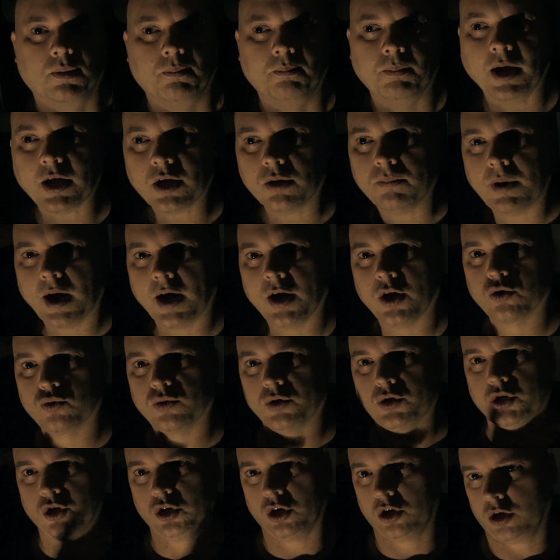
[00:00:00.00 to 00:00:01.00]
Michael Myers
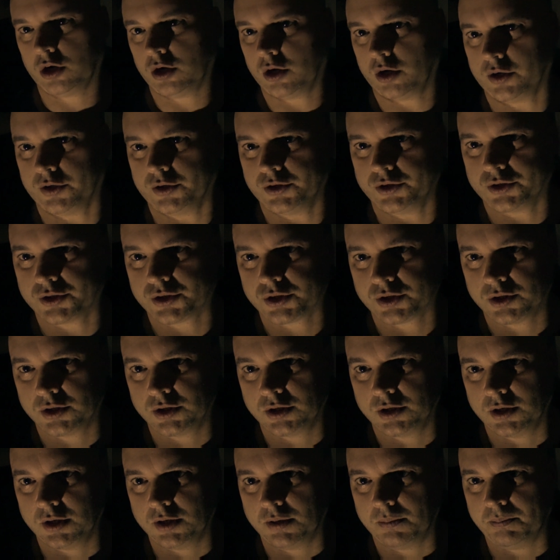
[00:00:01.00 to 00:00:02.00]
returns
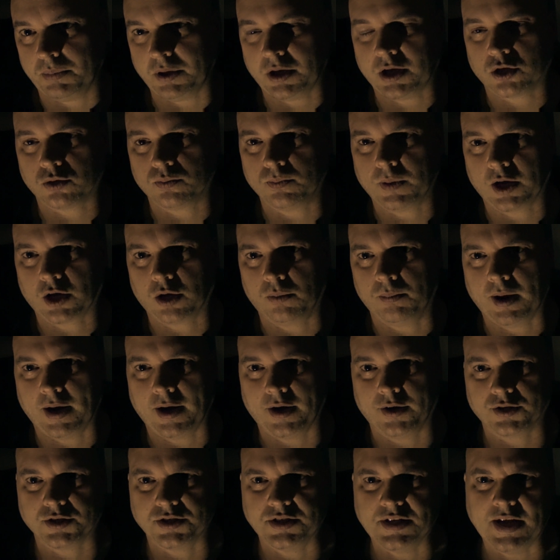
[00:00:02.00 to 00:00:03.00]
because Michael
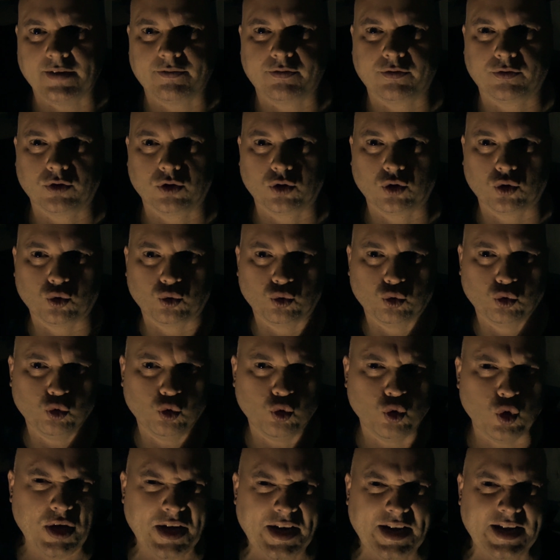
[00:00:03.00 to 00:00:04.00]
Myers never
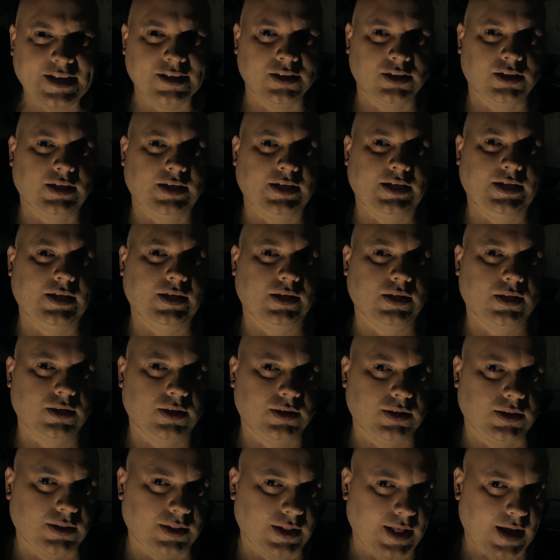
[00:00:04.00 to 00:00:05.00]
really
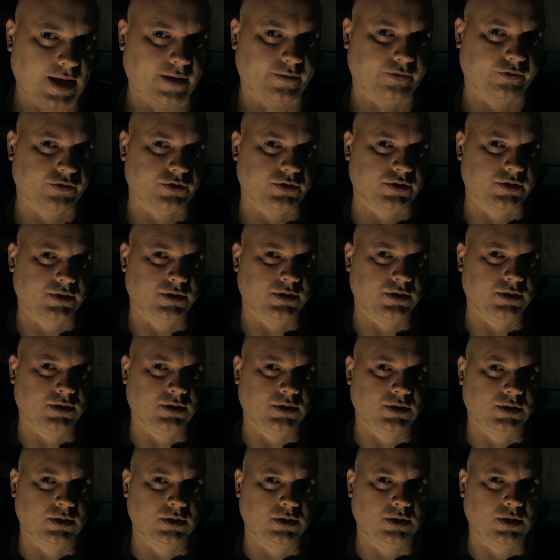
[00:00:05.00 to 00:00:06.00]
left.
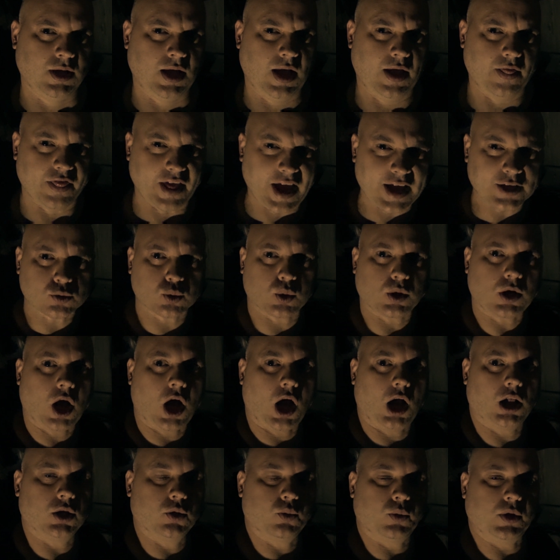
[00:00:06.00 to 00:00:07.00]
And that's what
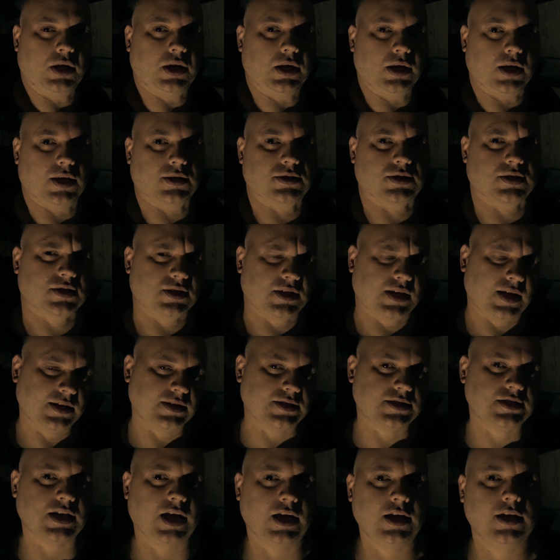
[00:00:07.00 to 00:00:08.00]
Halloween is. It's an
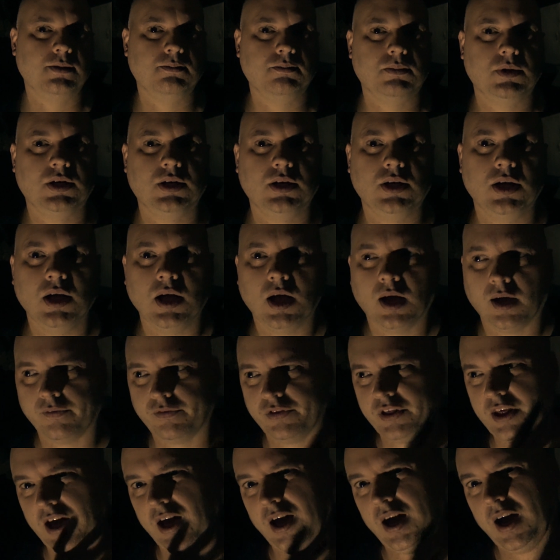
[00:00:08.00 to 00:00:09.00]
indictment
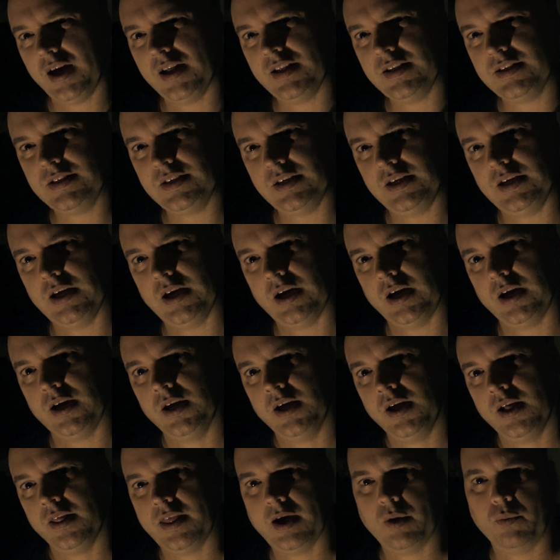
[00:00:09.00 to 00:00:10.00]
of the idea
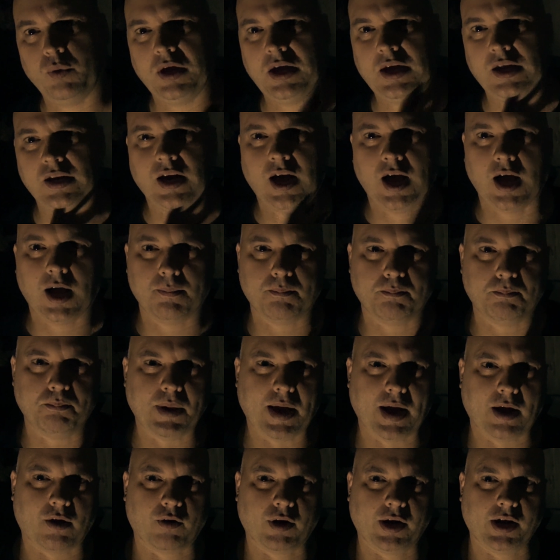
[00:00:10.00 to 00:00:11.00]
that we cannot
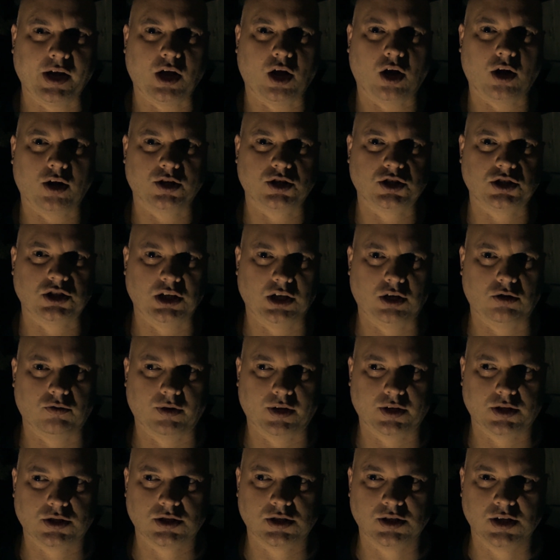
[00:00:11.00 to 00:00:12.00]
bury our
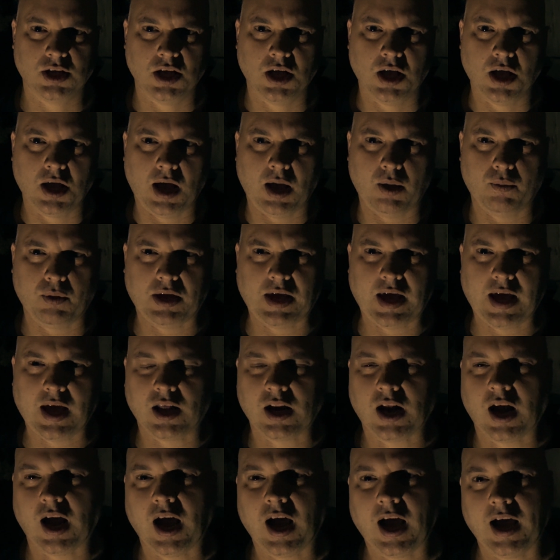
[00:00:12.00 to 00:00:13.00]
secrets, and we
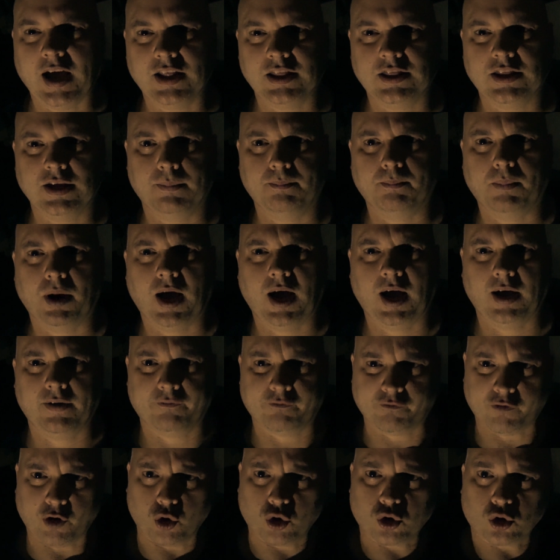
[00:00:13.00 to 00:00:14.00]
can't hide them
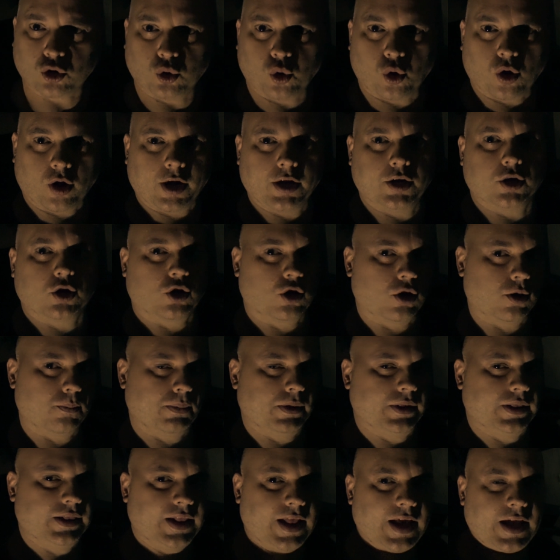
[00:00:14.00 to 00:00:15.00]
behind folklore and
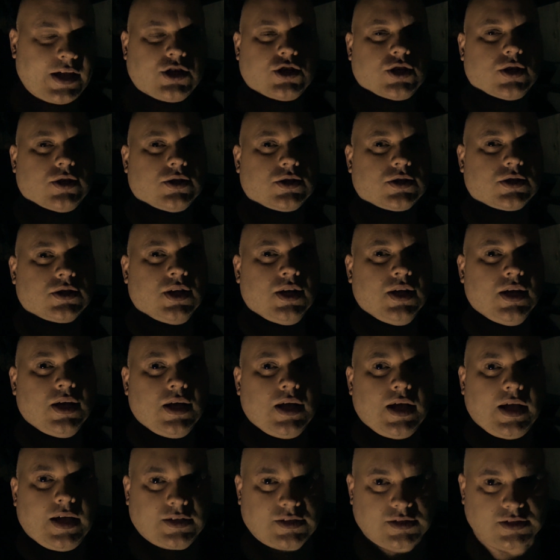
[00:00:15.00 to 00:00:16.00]
urban legends.
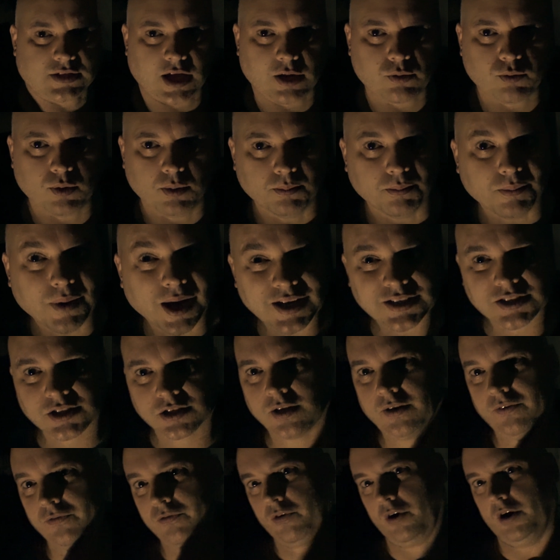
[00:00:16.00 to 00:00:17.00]
Instead, we
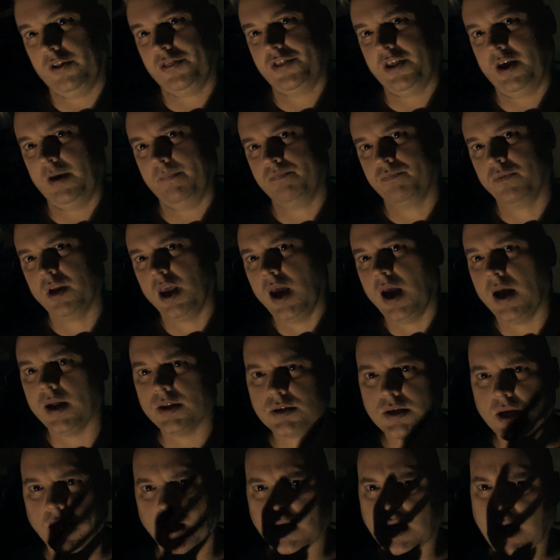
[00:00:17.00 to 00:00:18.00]
must confront them
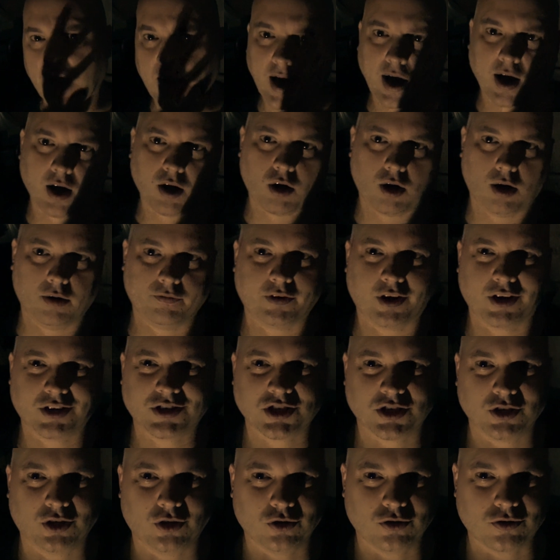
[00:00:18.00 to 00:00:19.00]
and take care of our
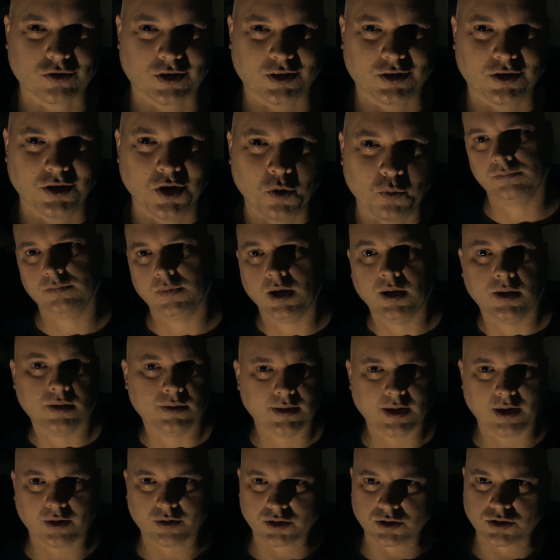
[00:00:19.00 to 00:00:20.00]
children.
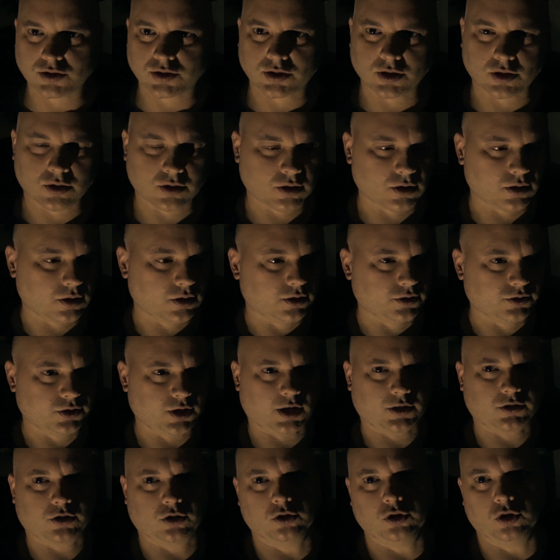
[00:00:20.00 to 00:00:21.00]
Now consider
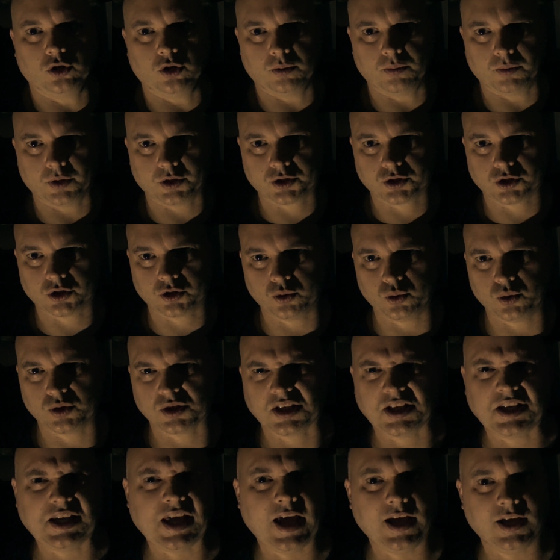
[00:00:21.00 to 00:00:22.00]
Dr. Loomis, who is
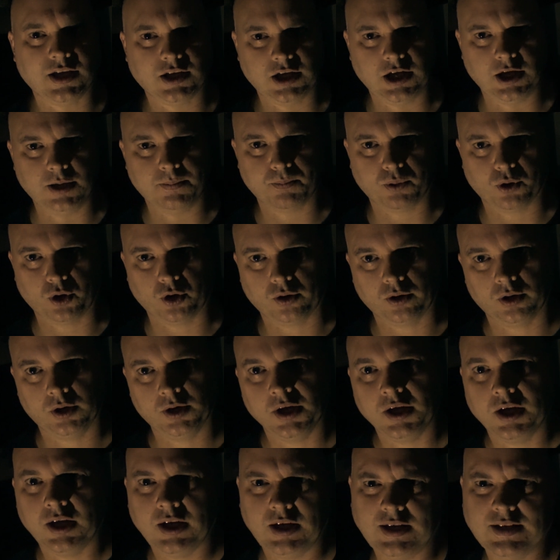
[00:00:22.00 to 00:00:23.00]
a gatekeeper.
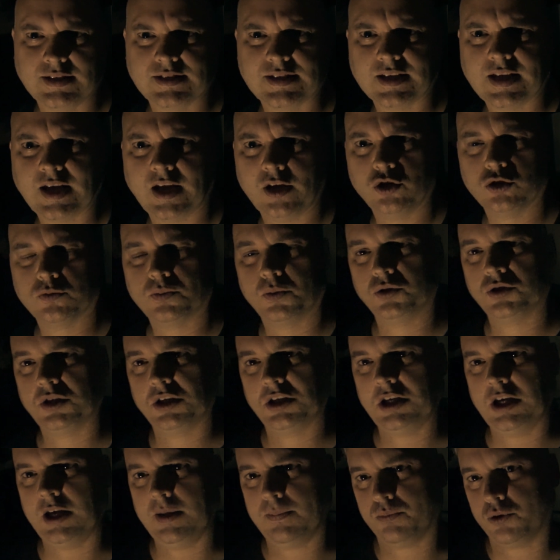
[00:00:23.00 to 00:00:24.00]
He's the guy who's supposed to
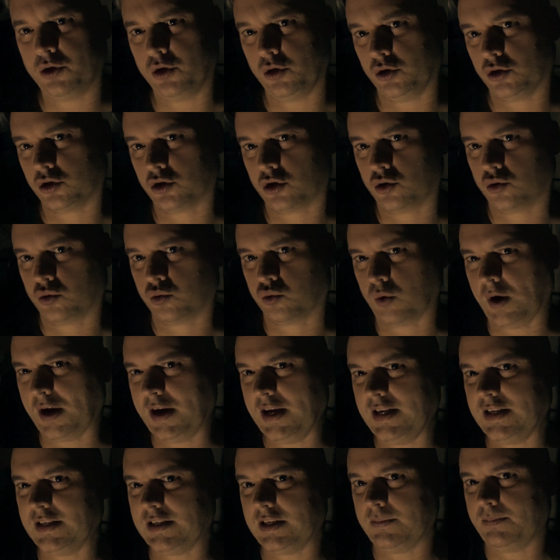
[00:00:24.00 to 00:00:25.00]
keep those
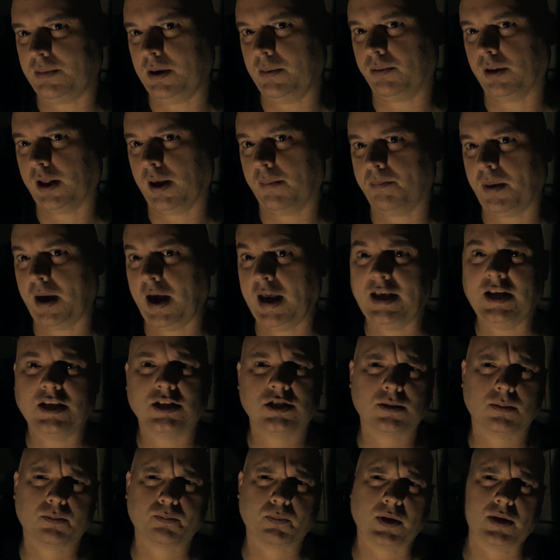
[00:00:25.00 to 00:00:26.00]
crazy people at bay.
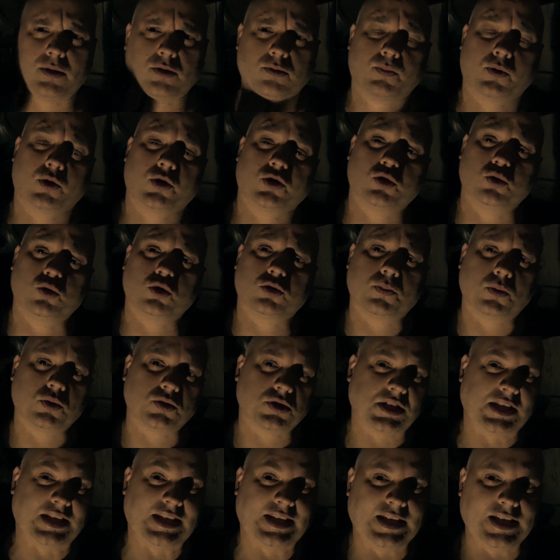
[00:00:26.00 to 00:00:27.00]
He's the person who's
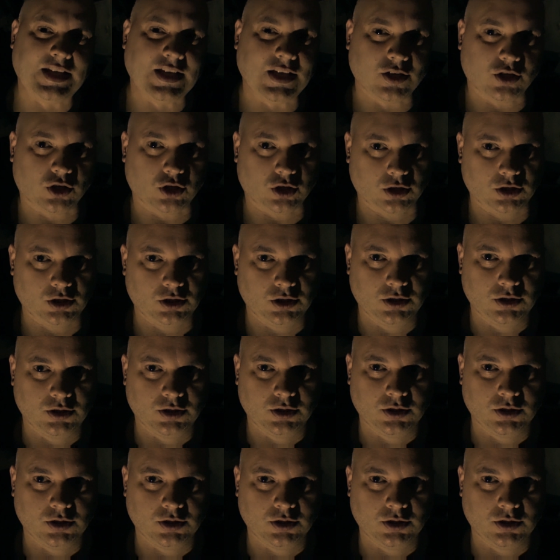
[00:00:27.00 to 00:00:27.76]
supposed to heal